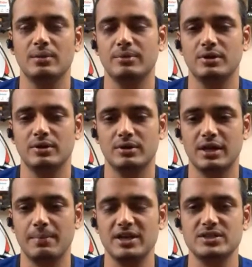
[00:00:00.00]
um,
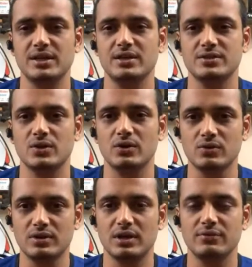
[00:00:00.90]
uh, capacity is
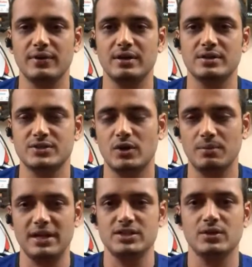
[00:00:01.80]
not good enough and it's
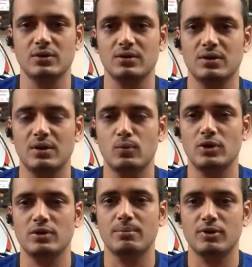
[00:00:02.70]
not matching your,
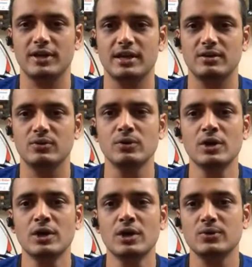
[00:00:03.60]
what your body can do
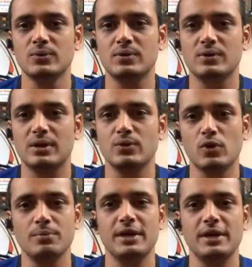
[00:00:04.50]
you you
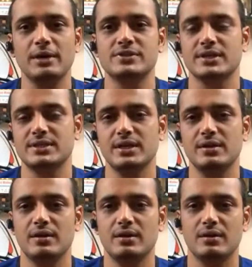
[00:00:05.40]
won't be able to succeed
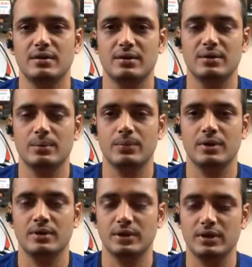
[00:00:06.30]
in uh,
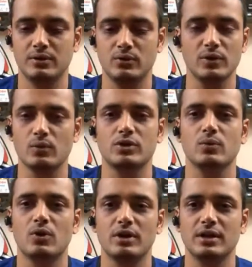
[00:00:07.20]
um, in doing what
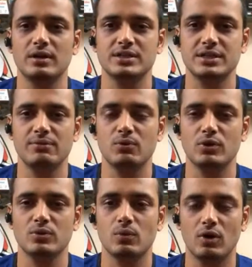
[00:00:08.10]
you want and achieving
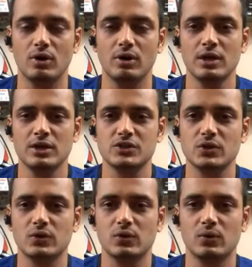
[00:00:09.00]
what you want
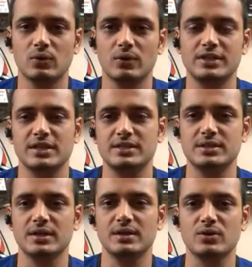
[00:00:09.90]
so it's
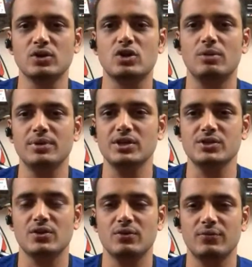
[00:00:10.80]
it's a good
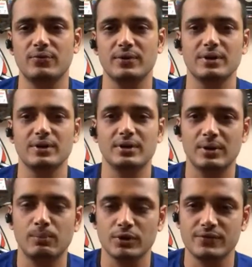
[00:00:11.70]
combination of
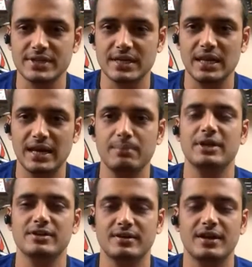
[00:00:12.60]
both physical
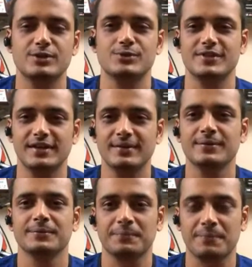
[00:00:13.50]
and mental i should say